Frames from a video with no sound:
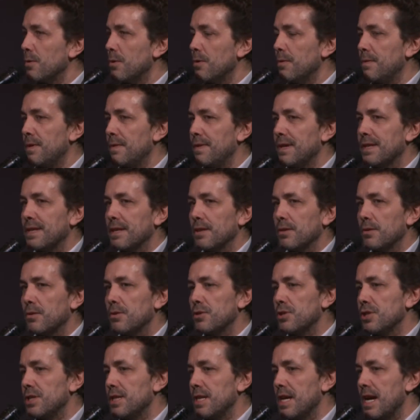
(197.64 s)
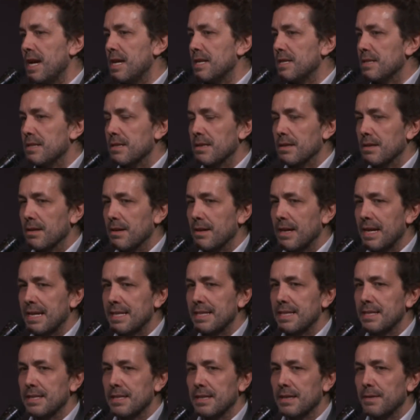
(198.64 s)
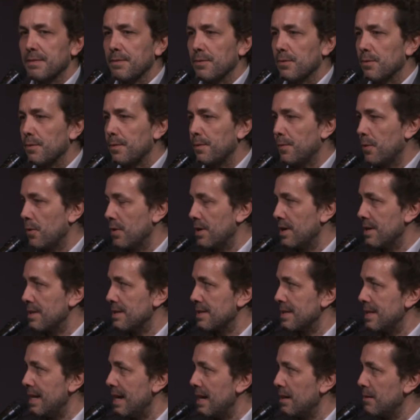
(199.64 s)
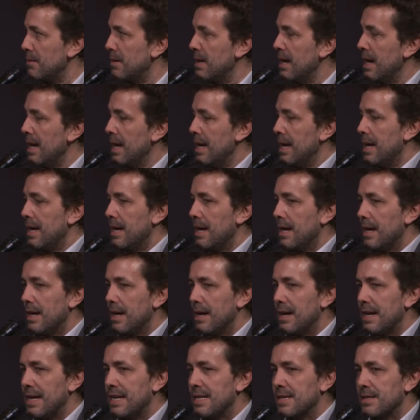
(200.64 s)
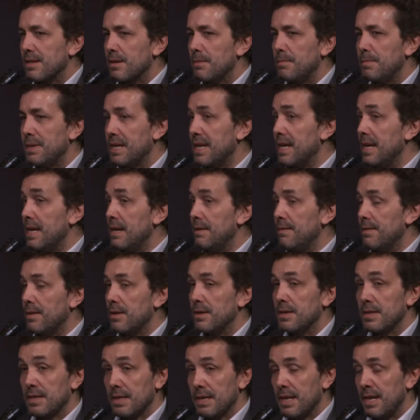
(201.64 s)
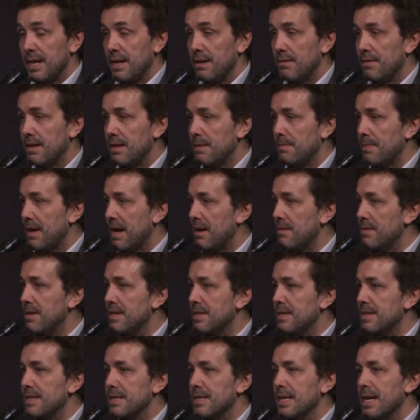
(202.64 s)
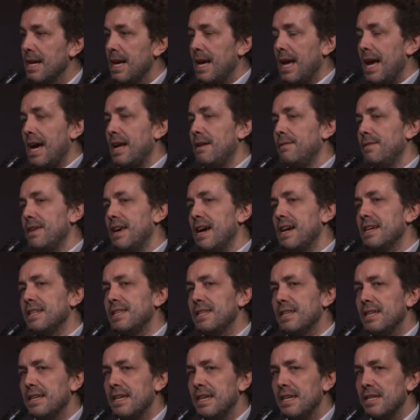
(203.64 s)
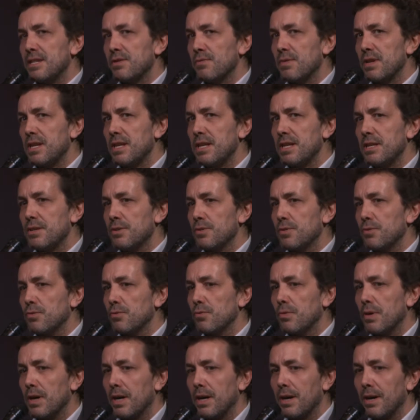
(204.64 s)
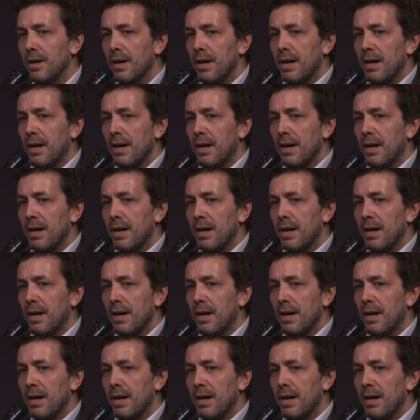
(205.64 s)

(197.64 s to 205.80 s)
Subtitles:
Viva Technology has existed for 4 years now. It's a big event here in Paris, and the idea is really to